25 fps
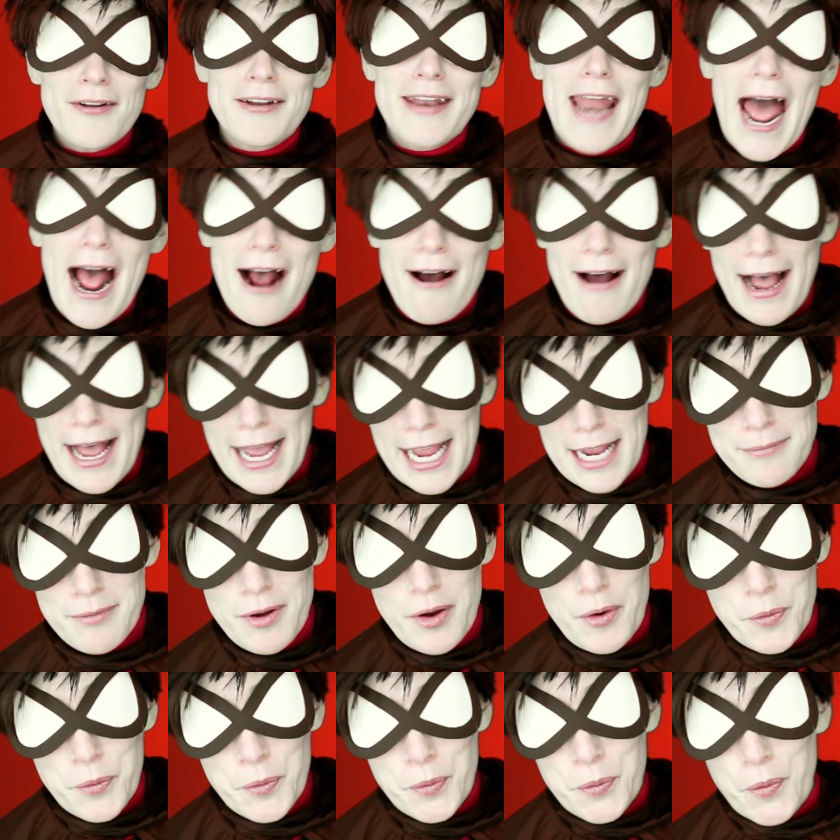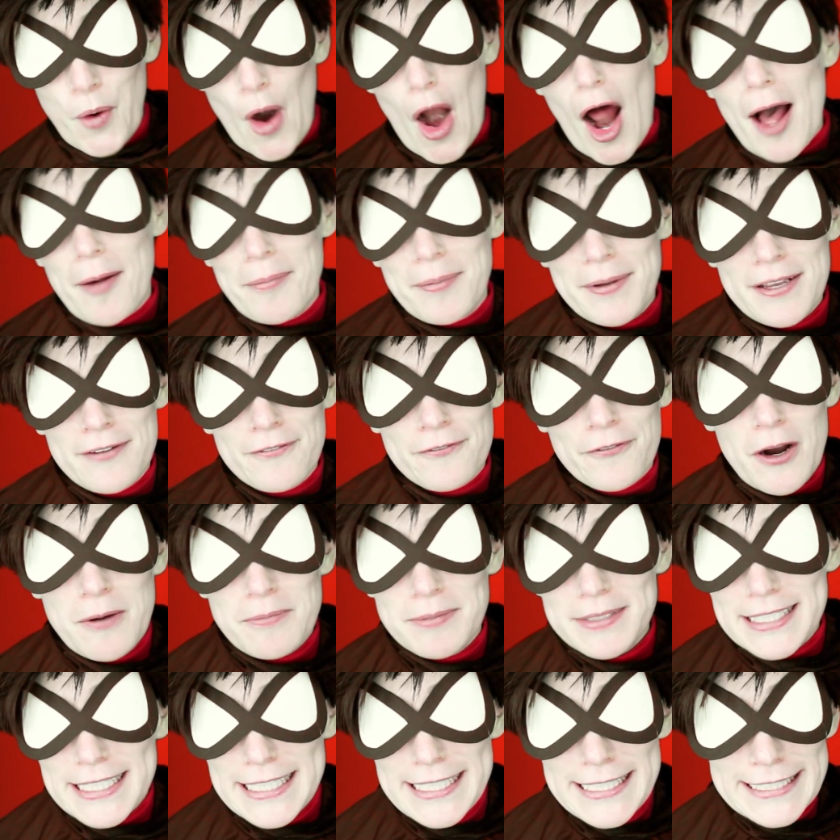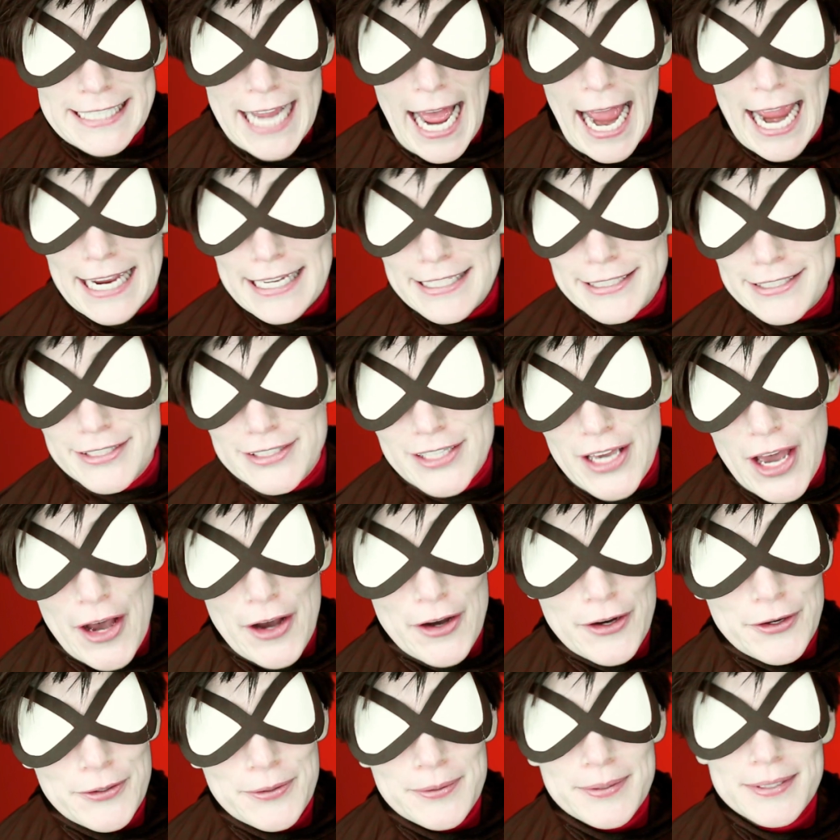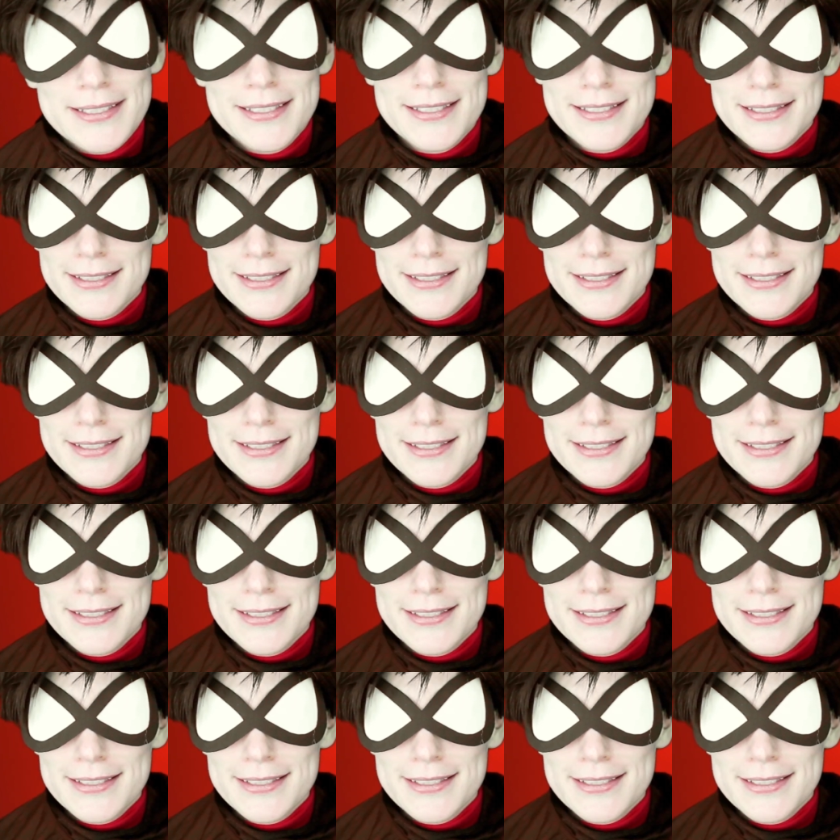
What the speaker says: Now I'm Robin from Teen Titans Go.